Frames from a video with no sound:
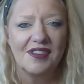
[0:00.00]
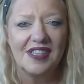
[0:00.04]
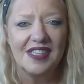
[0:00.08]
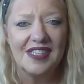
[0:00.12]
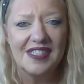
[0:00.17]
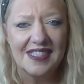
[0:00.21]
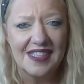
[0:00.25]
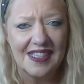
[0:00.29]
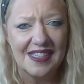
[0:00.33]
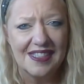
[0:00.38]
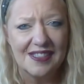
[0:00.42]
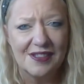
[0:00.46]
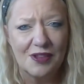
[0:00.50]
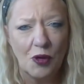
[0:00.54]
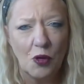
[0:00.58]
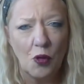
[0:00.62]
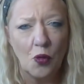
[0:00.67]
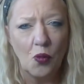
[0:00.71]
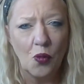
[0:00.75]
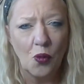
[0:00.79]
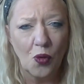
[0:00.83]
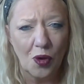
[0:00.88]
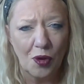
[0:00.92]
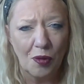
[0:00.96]
and it says
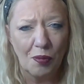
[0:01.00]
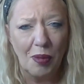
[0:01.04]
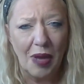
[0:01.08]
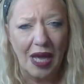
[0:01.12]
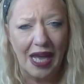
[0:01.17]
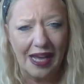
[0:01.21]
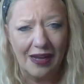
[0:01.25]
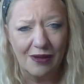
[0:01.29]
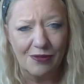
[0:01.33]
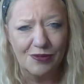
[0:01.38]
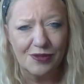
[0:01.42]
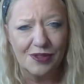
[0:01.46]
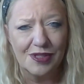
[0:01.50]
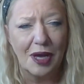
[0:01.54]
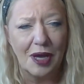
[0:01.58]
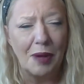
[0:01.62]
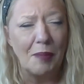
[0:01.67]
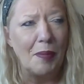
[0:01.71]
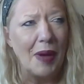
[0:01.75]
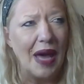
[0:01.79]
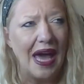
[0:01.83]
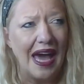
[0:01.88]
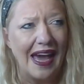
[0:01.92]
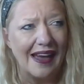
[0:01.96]
£1
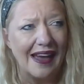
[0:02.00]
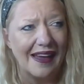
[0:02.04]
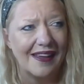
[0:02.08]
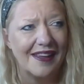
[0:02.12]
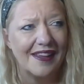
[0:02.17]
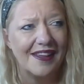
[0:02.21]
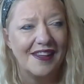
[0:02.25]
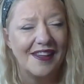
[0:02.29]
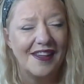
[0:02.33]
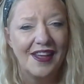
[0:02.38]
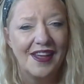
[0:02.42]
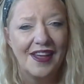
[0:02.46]
a pack.